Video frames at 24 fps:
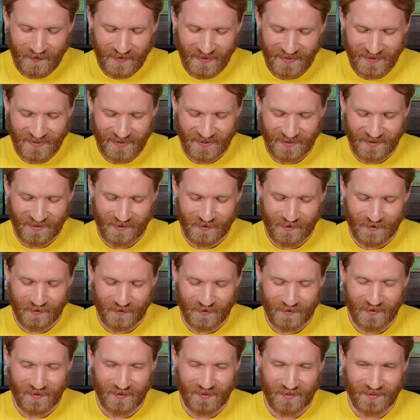
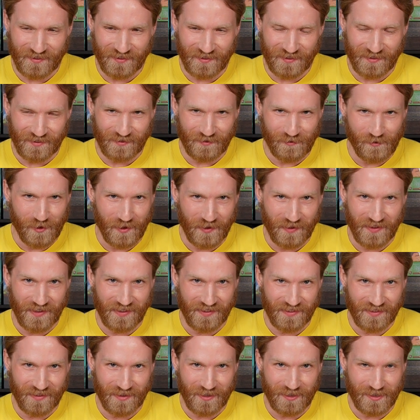So one
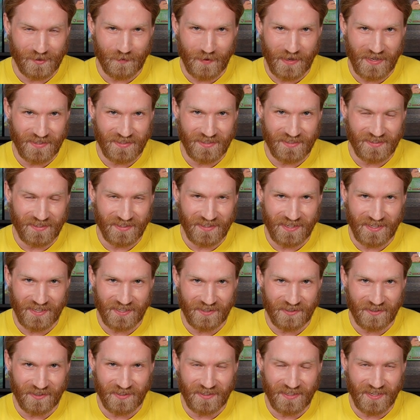of the spaces again
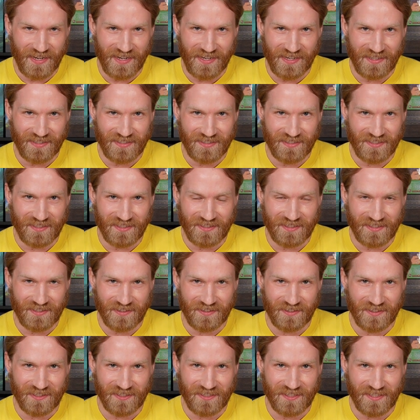you could take is
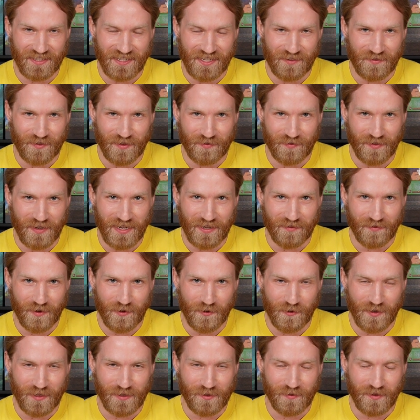just to give you 5
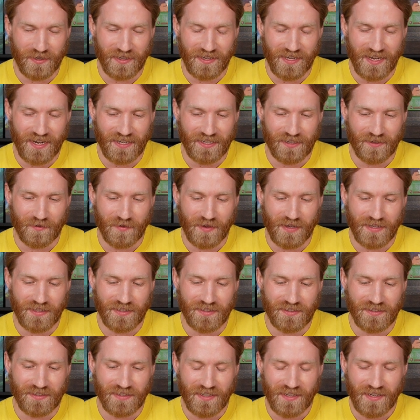coins when it
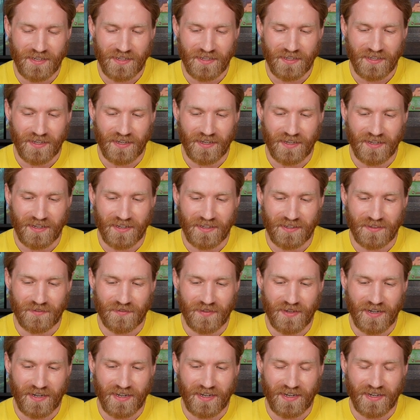activates. You've
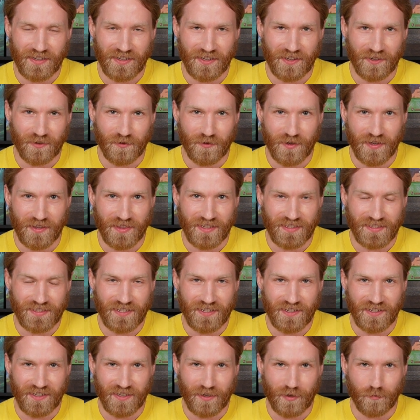got another one that's
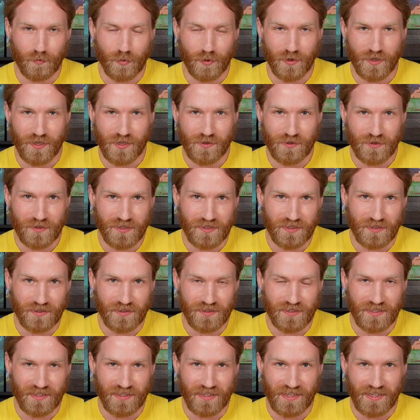going to produce, so
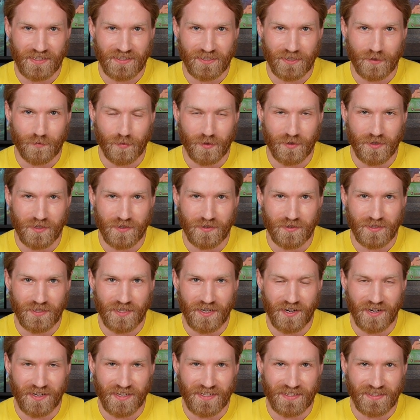it's going to actually produce
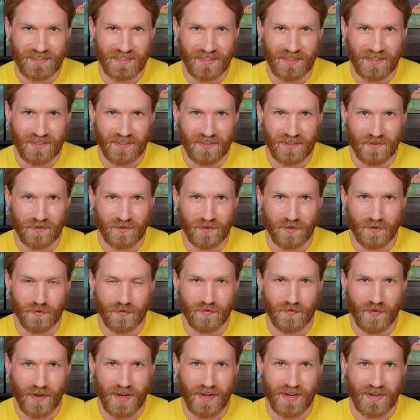honey. It's got a cute little
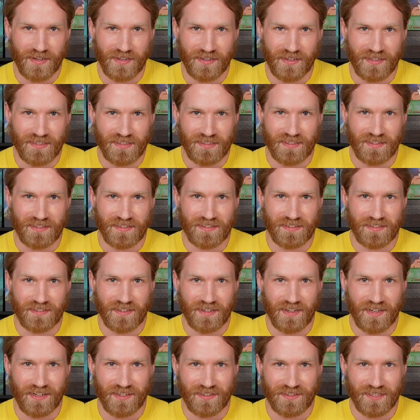fan because it's
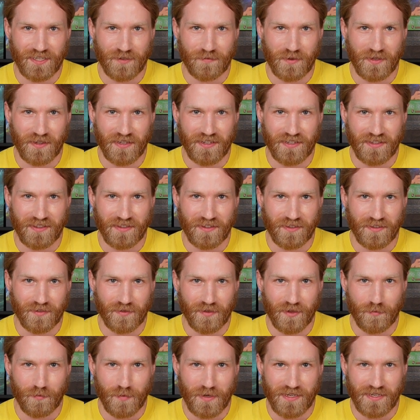kind of simulating
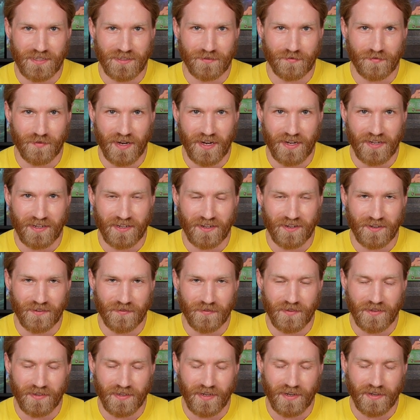the bees fanning
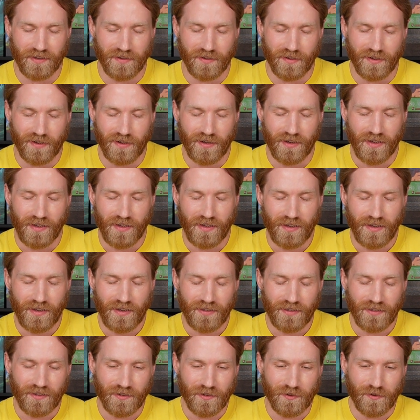off the nectar
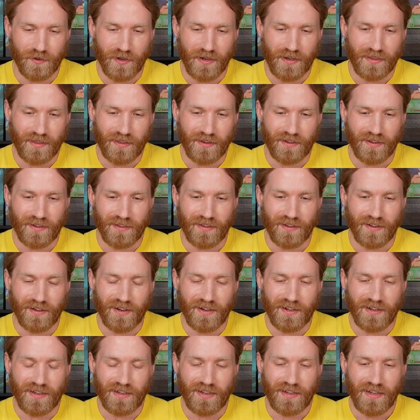to create the
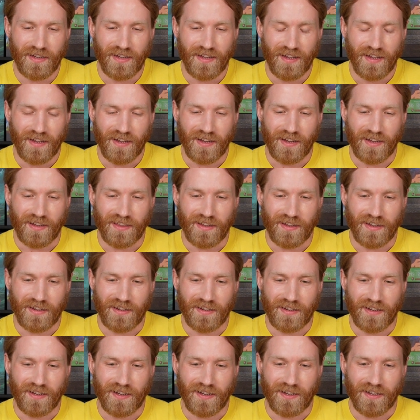honey. And
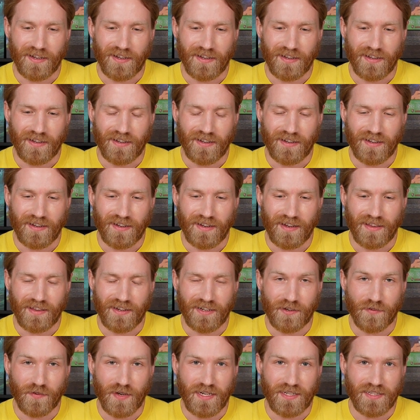then
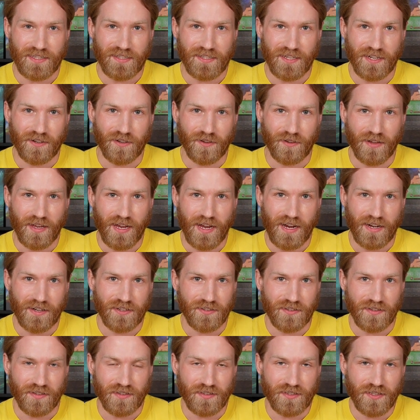you've got a sell action.